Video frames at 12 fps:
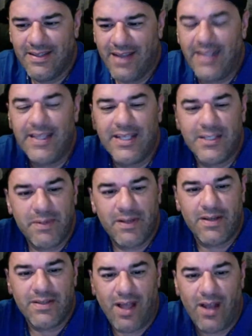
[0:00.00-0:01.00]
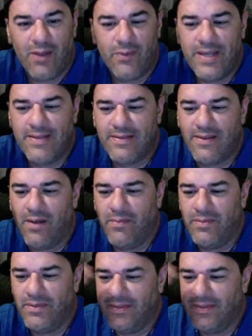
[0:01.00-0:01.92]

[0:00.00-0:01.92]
I think it's because Halloween's coming.